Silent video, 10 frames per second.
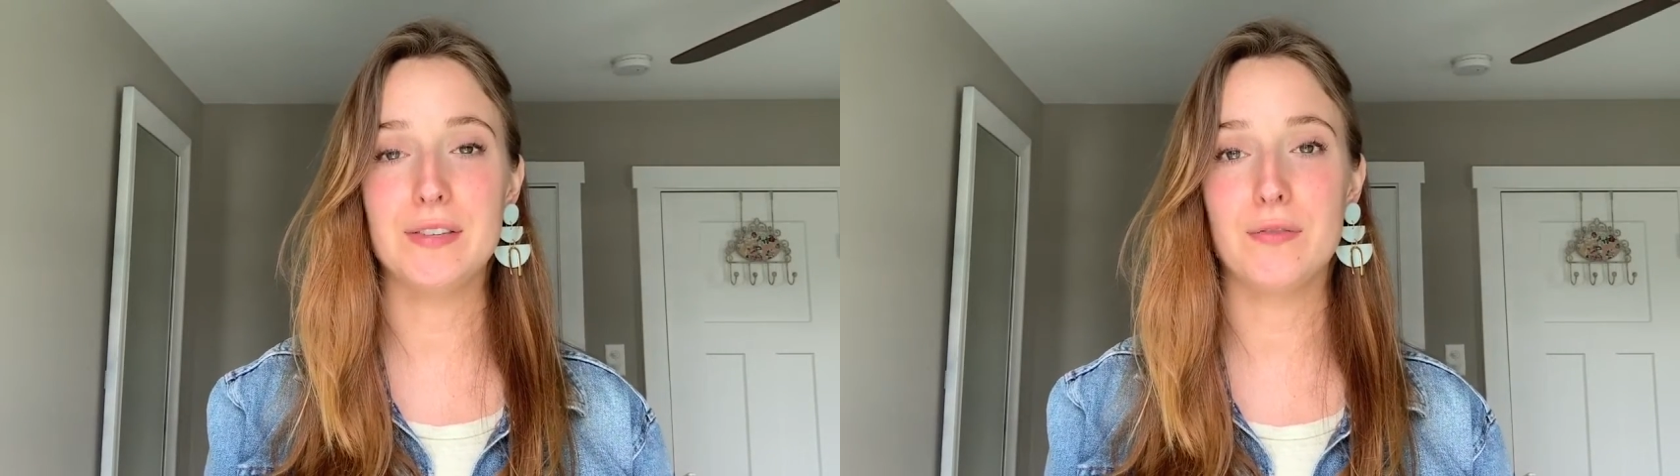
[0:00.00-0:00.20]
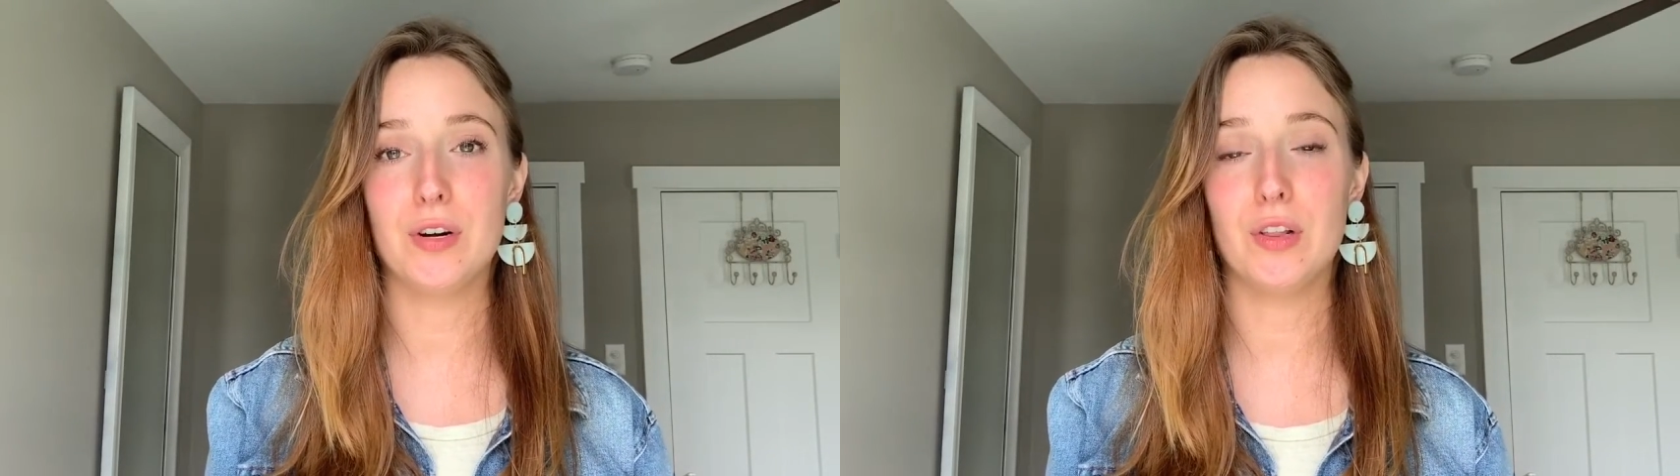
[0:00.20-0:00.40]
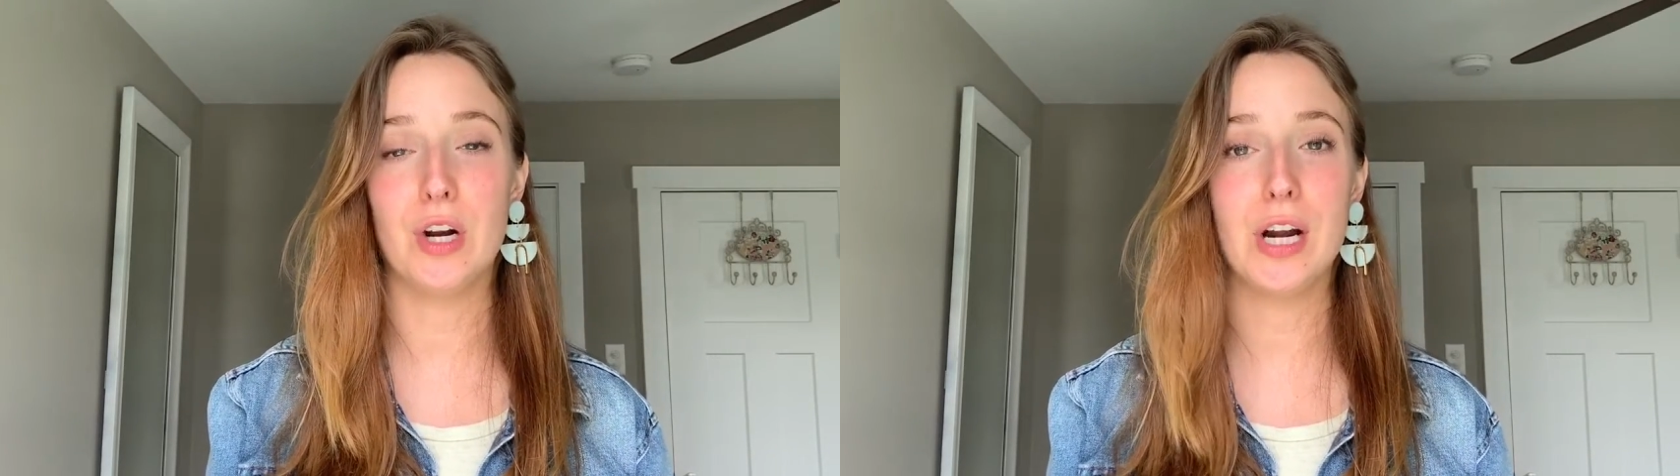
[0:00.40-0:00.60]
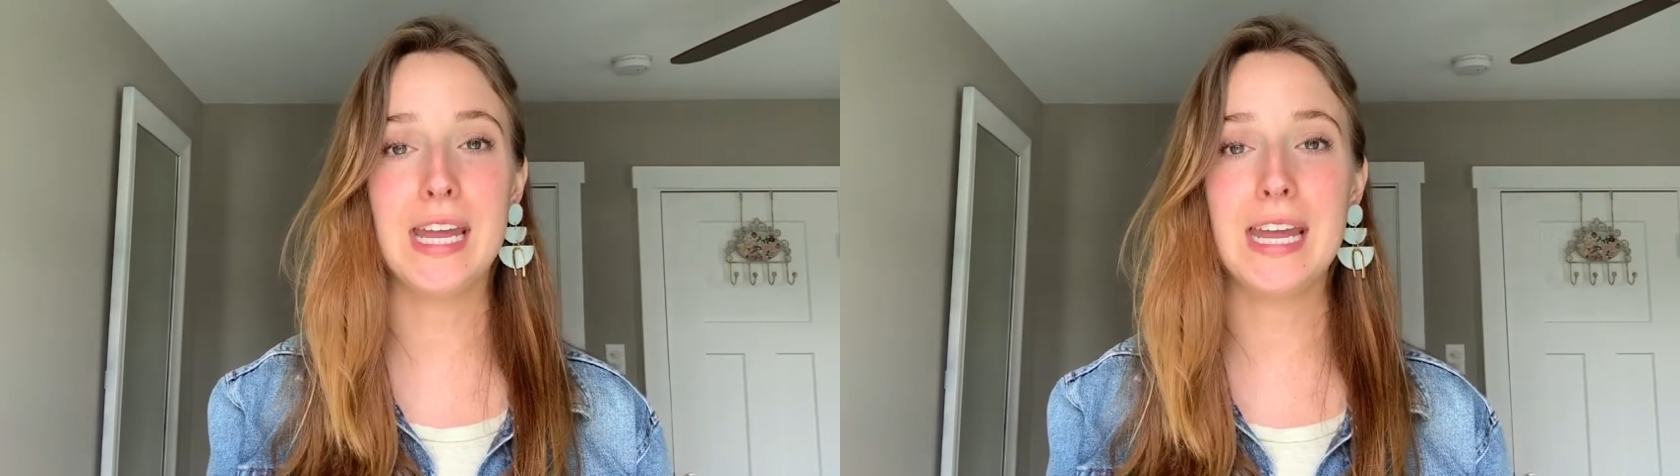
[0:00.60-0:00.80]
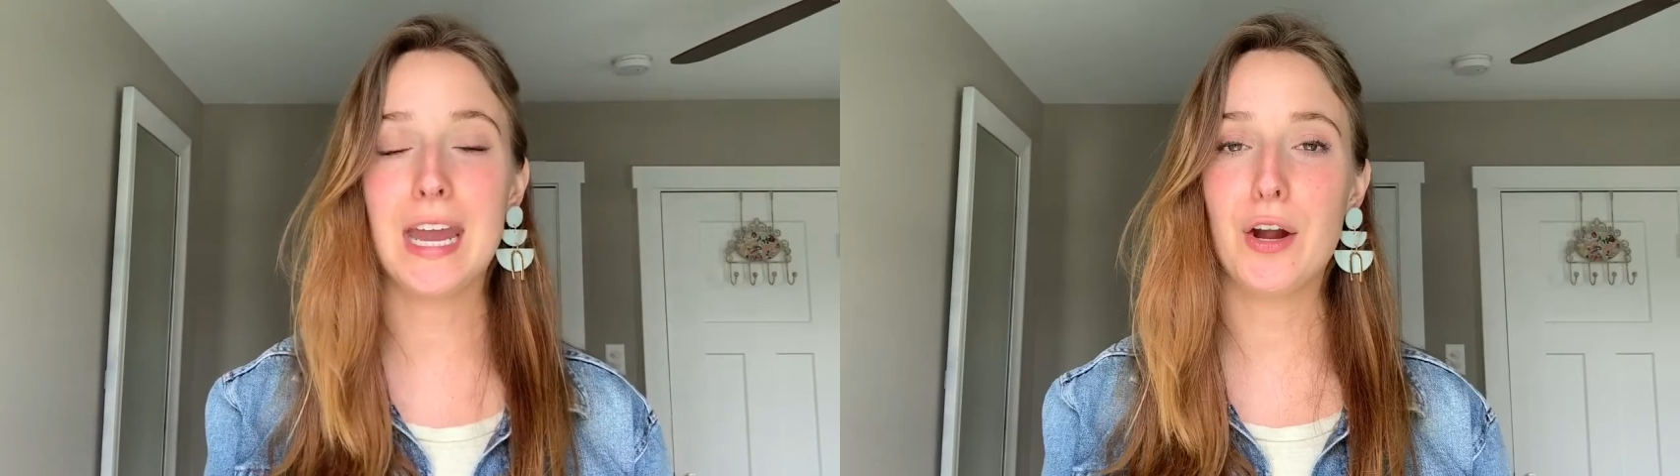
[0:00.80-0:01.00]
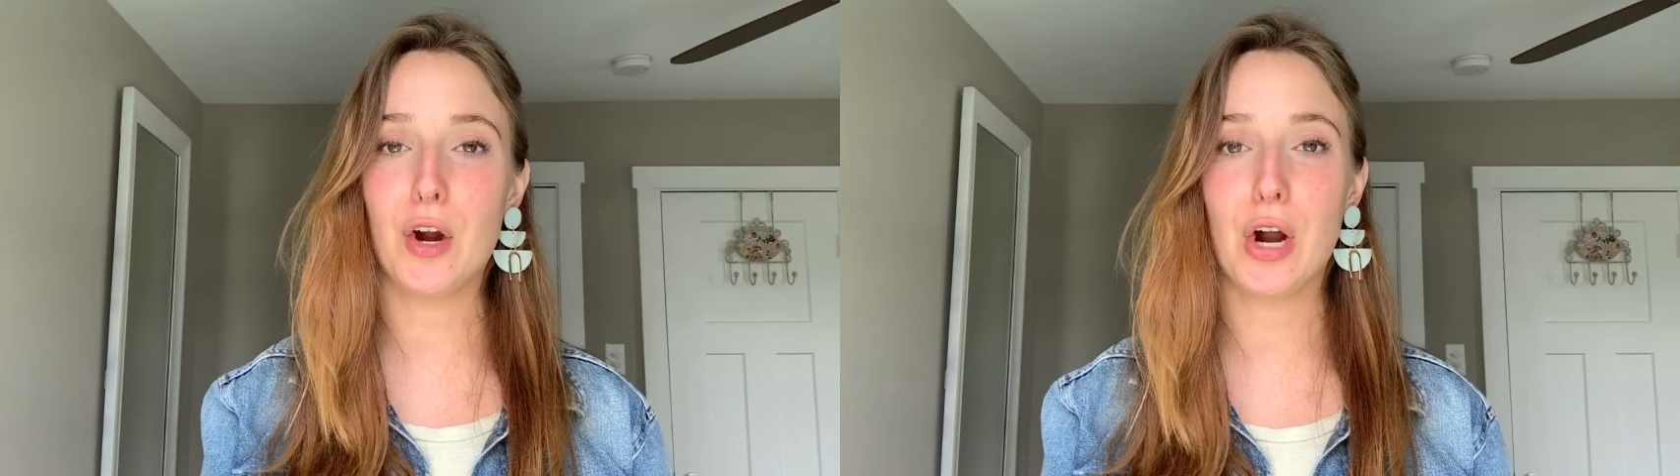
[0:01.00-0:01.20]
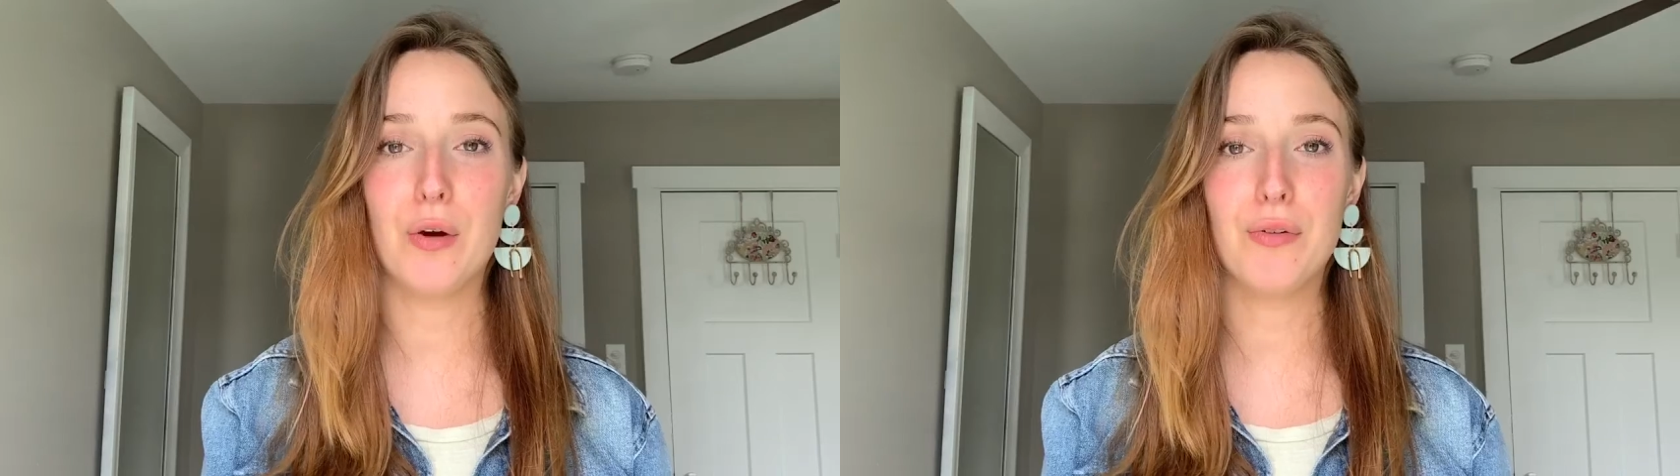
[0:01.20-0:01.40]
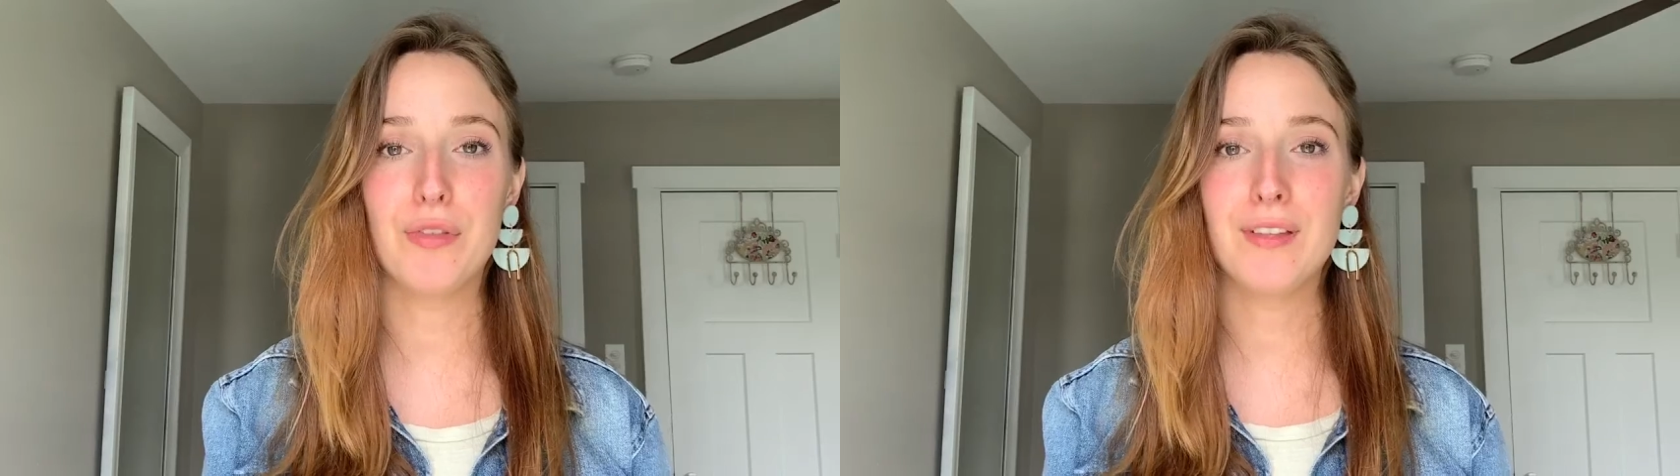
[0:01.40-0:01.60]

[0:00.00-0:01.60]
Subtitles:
for learning and growth.